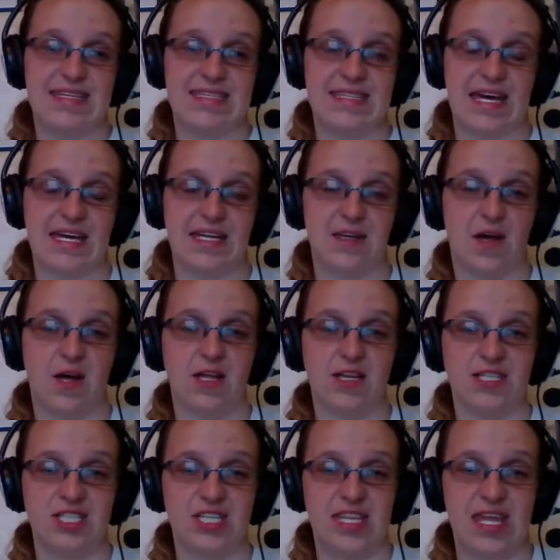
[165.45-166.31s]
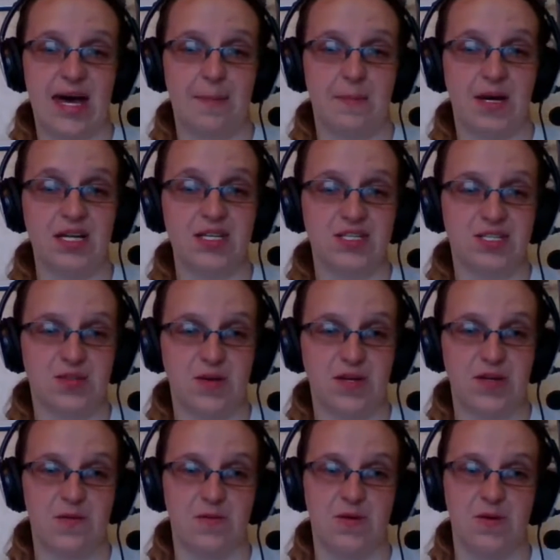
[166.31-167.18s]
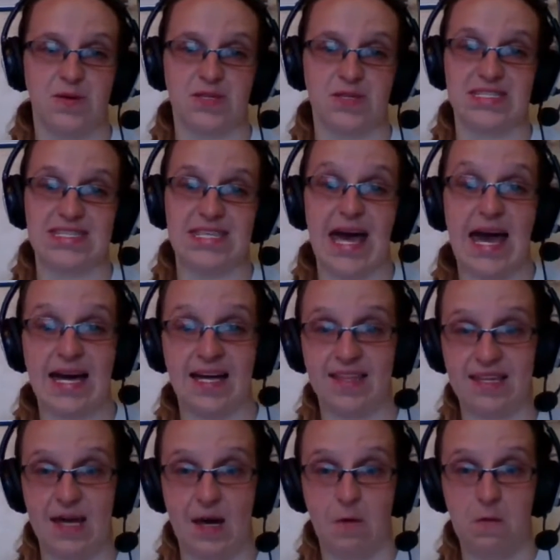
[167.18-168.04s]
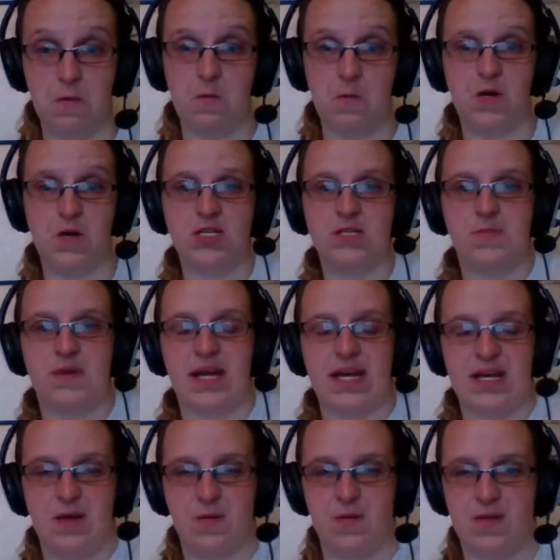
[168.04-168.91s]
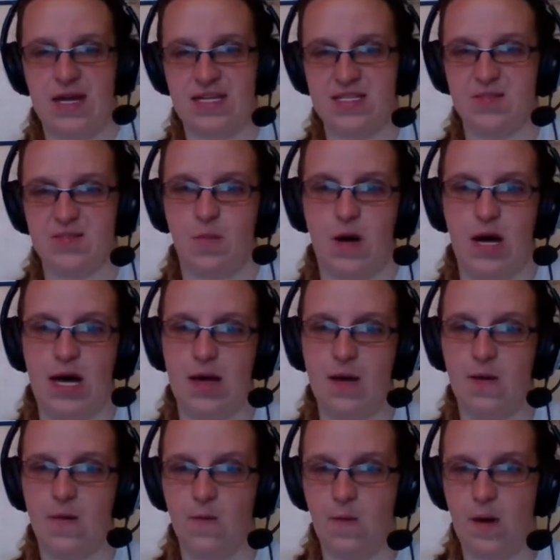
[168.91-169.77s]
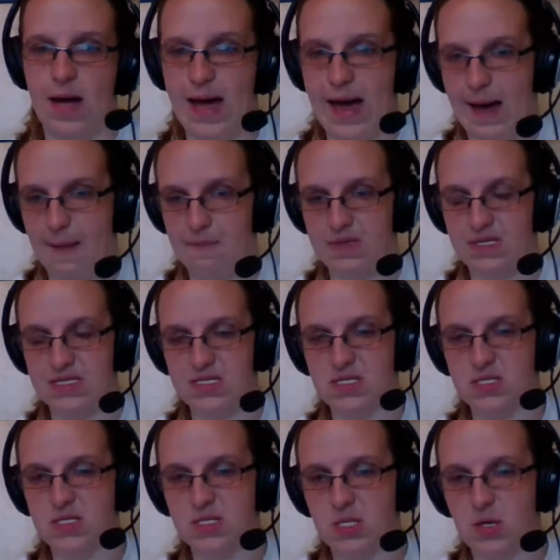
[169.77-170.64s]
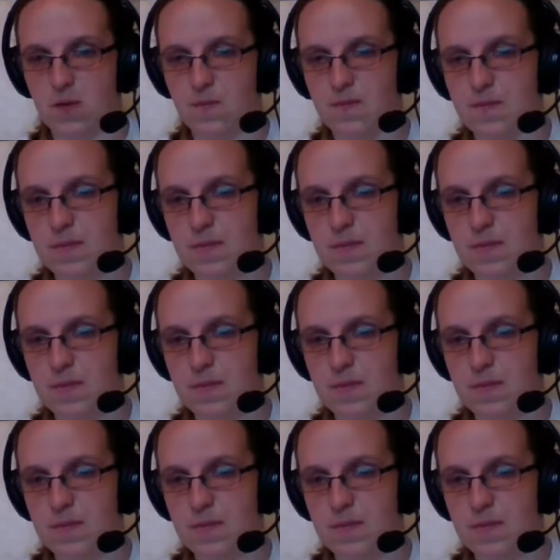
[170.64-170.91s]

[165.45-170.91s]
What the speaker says: technology that much, so I don't know exactly how it works, but I know that's what happens. So